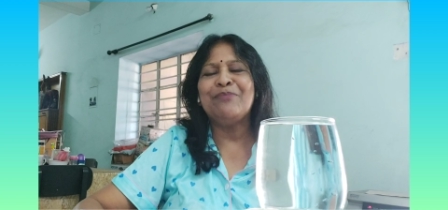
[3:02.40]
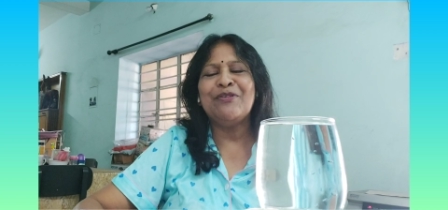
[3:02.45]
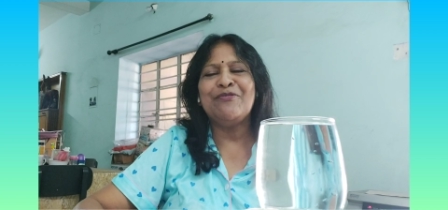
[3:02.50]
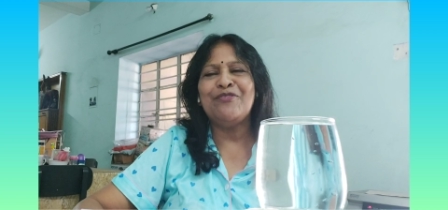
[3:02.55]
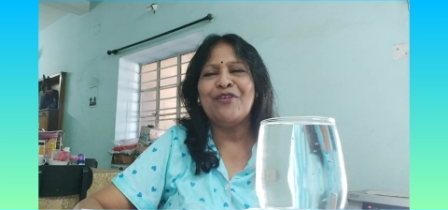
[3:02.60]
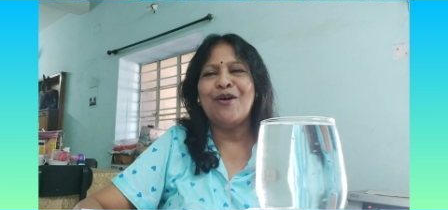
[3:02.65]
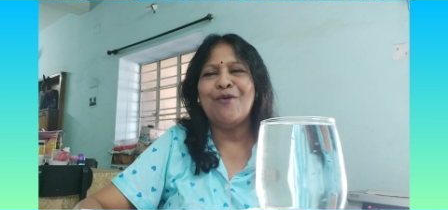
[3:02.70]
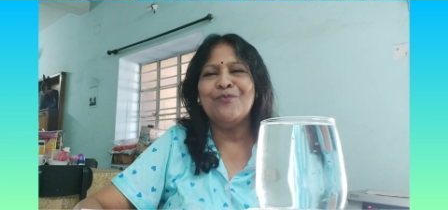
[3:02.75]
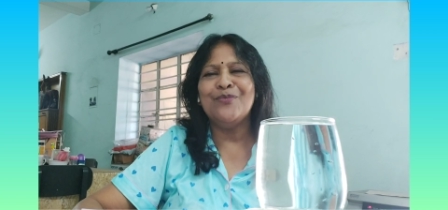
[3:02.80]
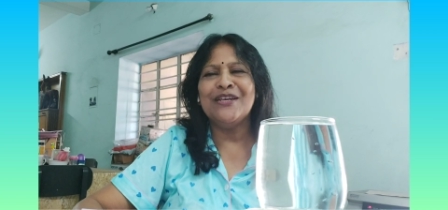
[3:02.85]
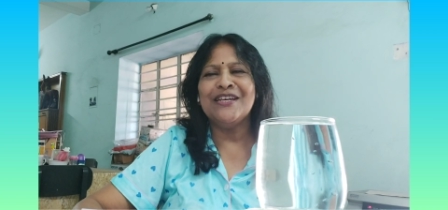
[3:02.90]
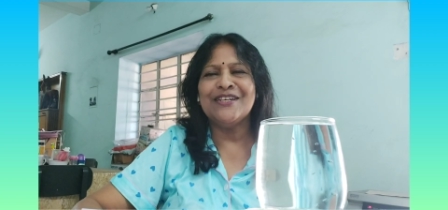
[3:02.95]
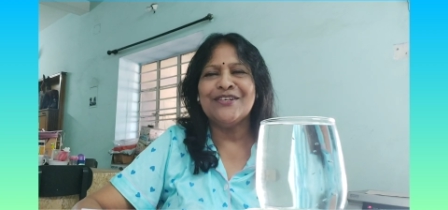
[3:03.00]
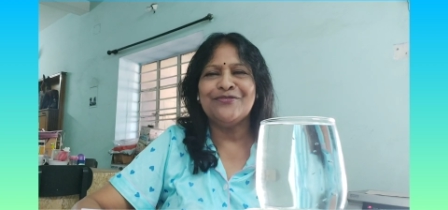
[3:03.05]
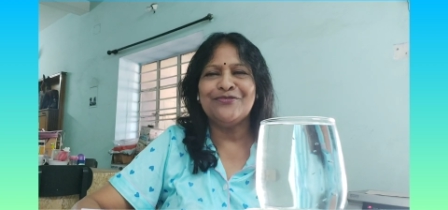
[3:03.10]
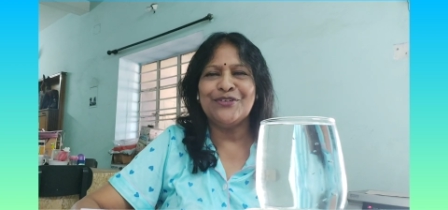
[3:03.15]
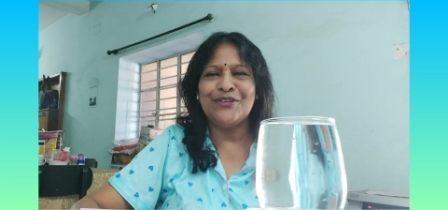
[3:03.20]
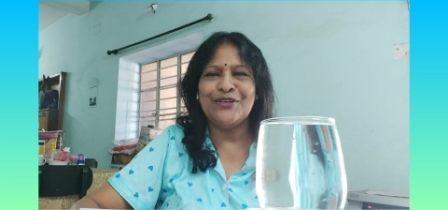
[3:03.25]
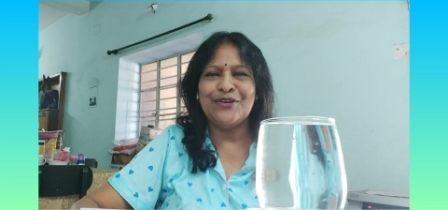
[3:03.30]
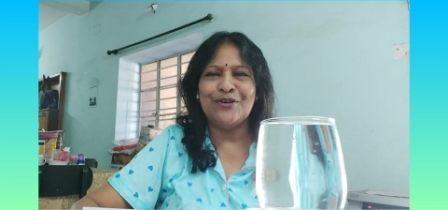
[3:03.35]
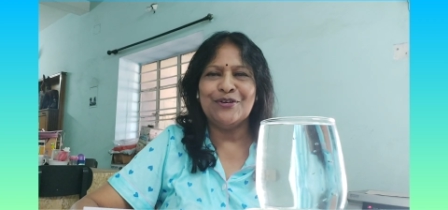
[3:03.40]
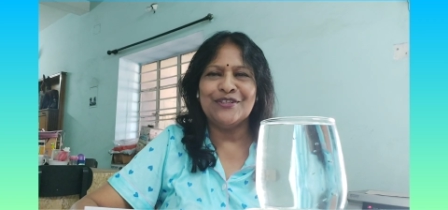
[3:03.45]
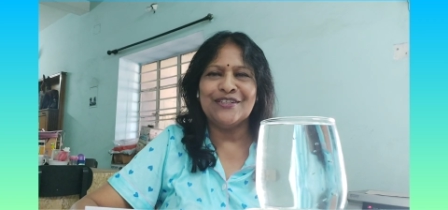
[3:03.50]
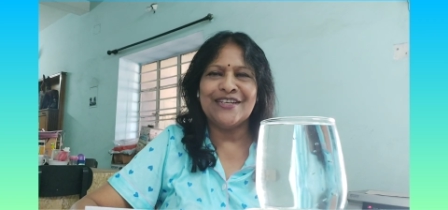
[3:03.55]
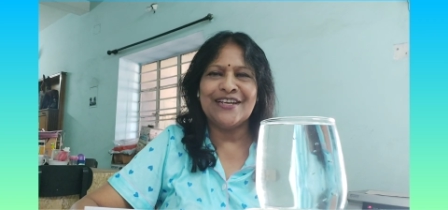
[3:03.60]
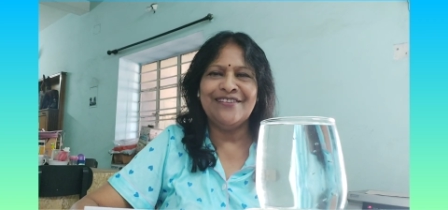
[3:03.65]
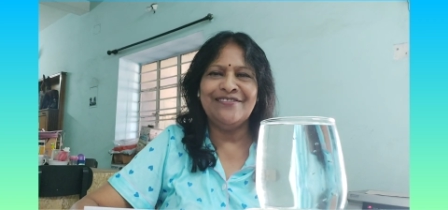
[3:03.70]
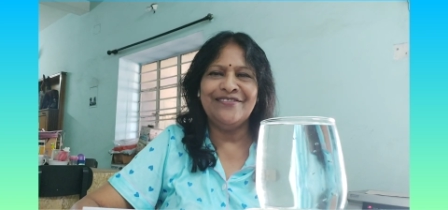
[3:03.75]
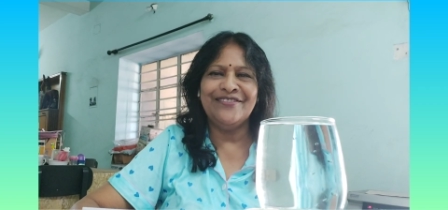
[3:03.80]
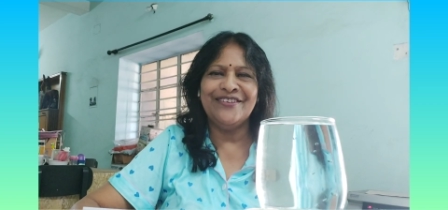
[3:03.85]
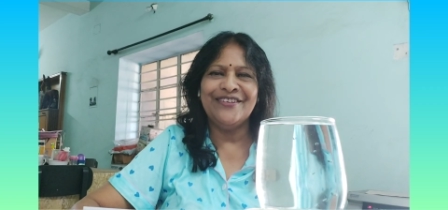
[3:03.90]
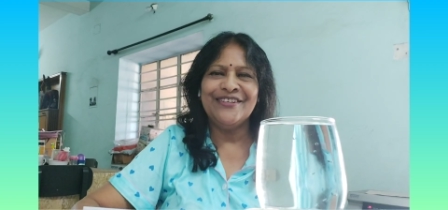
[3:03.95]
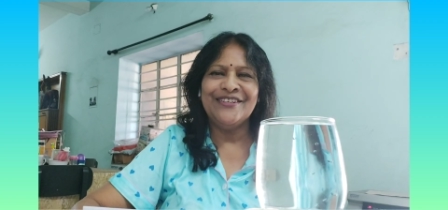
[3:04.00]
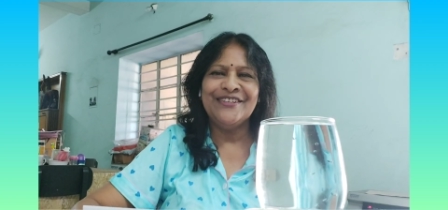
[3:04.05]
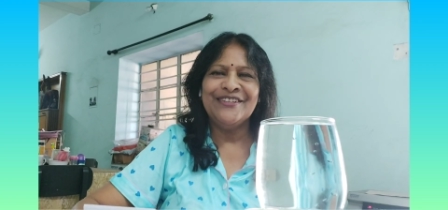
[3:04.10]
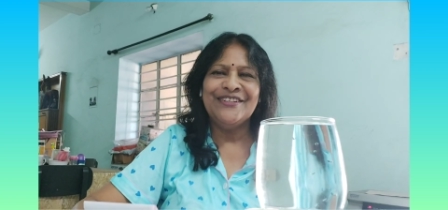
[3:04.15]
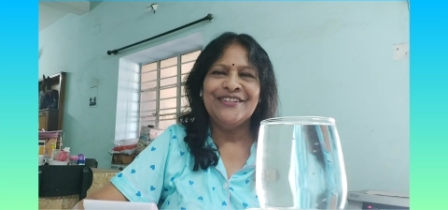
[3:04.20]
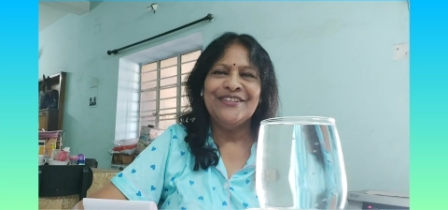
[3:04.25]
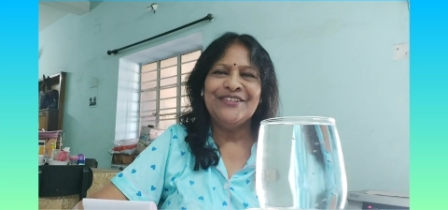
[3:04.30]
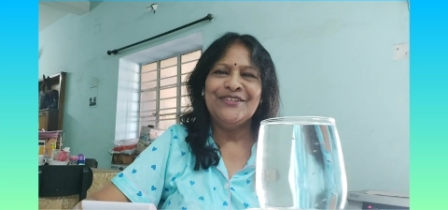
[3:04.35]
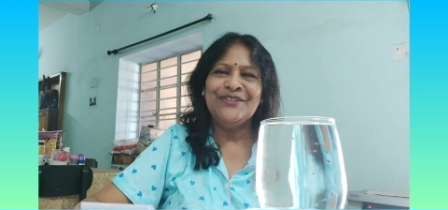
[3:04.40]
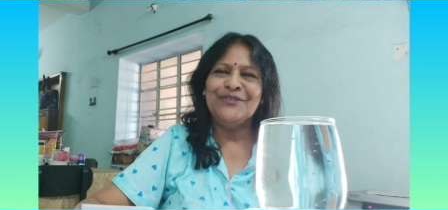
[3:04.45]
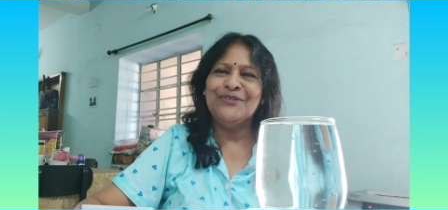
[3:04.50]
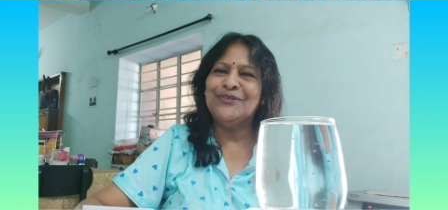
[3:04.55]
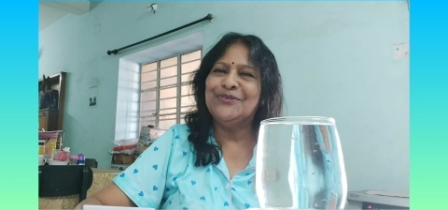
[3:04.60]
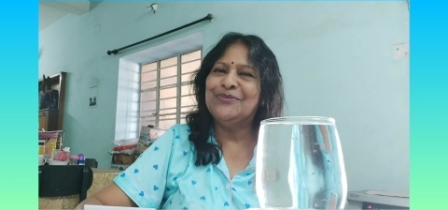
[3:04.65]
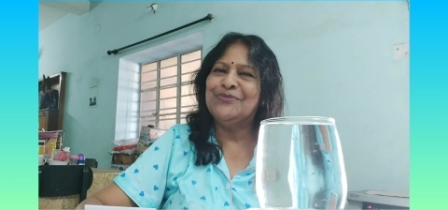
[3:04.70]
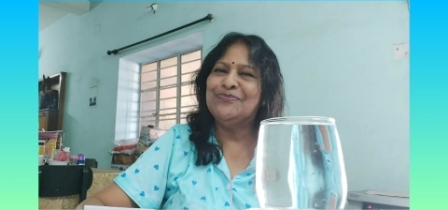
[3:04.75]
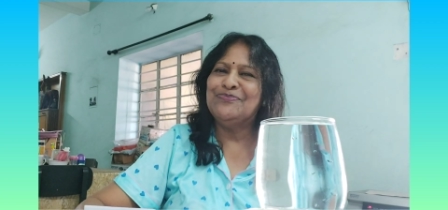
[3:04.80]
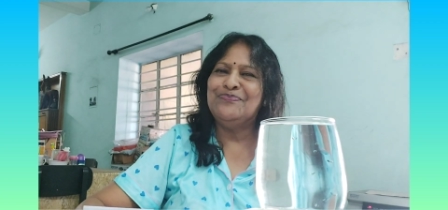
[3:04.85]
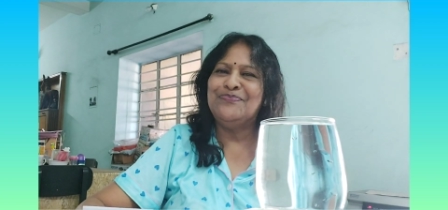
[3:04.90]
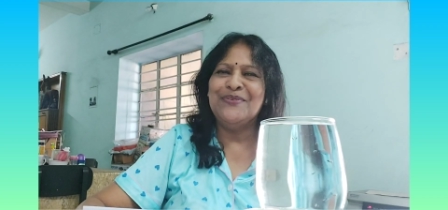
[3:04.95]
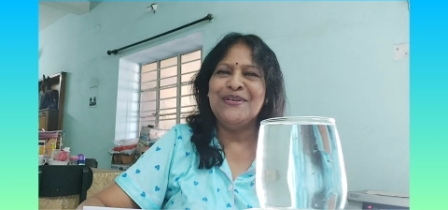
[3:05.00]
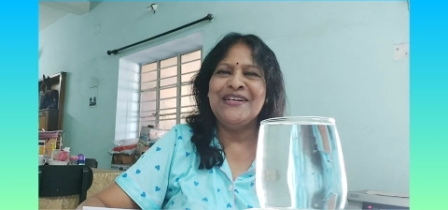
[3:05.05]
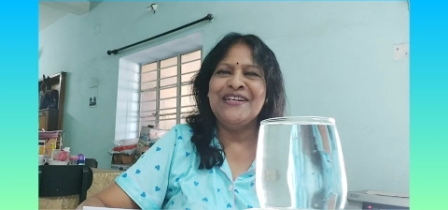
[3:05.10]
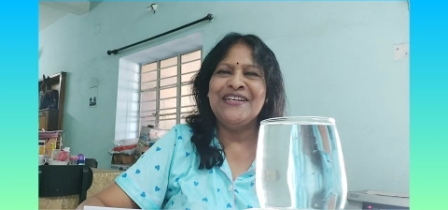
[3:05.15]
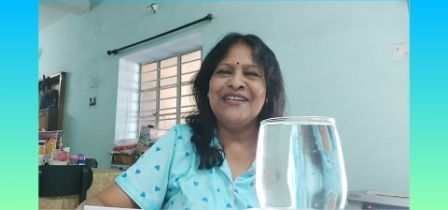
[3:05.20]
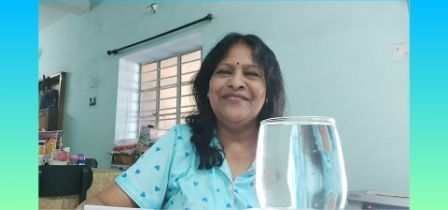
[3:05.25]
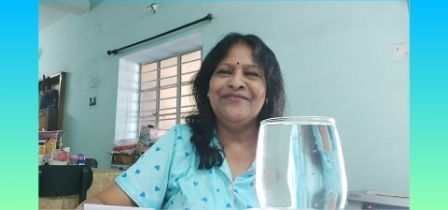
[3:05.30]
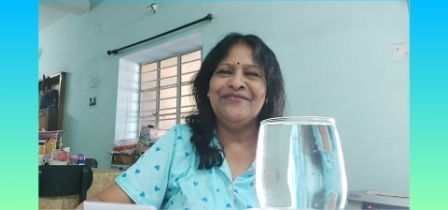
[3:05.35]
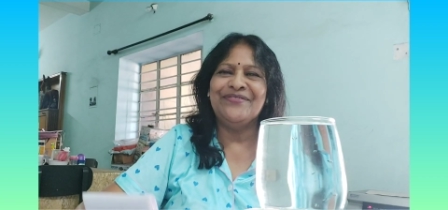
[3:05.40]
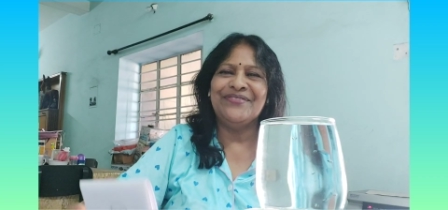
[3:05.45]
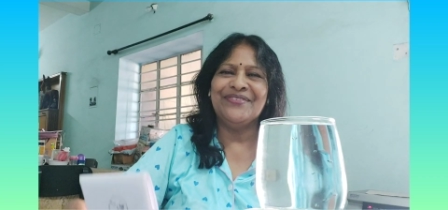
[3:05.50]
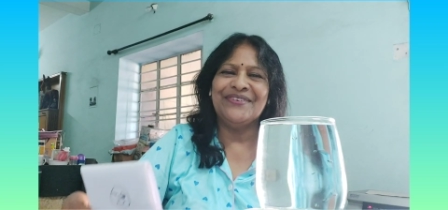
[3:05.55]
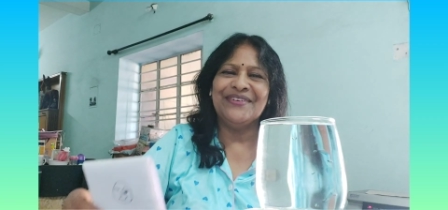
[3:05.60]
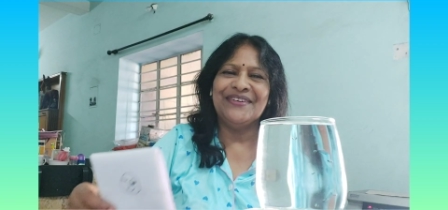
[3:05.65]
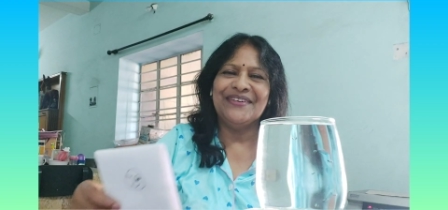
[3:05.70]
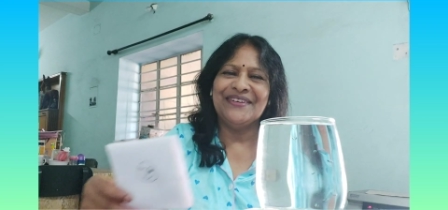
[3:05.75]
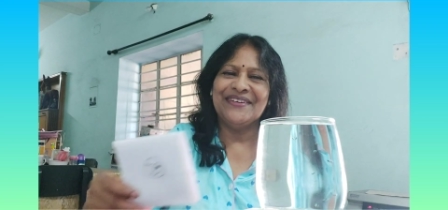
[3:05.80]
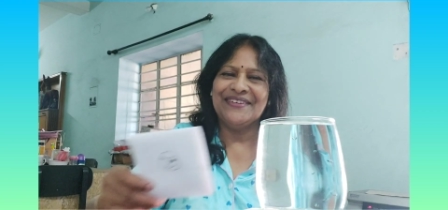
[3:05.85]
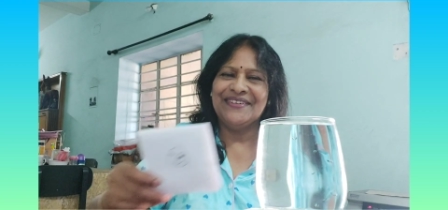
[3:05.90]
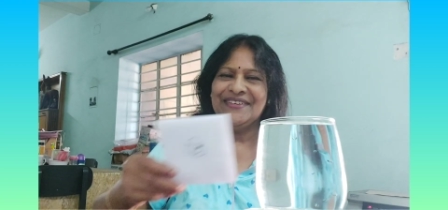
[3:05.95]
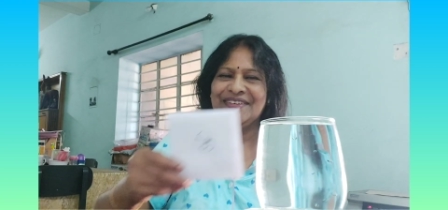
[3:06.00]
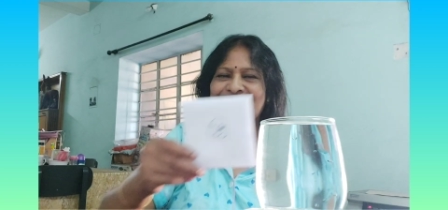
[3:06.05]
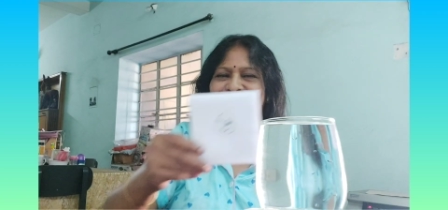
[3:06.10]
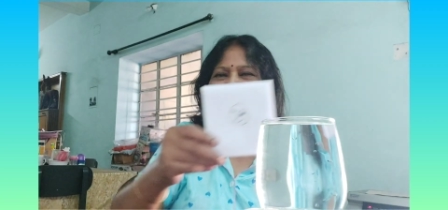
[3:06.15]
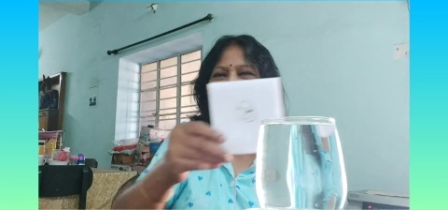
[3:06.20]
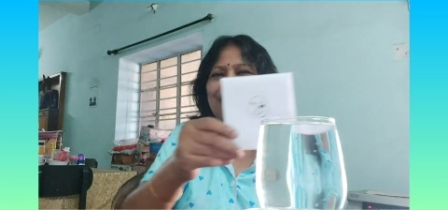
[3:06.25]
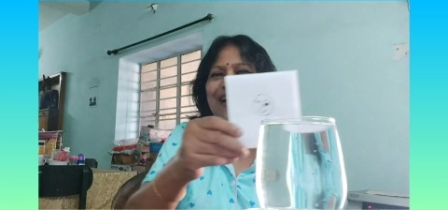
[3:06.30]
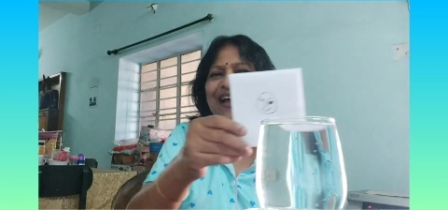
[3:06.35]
performing it for yourself to believe your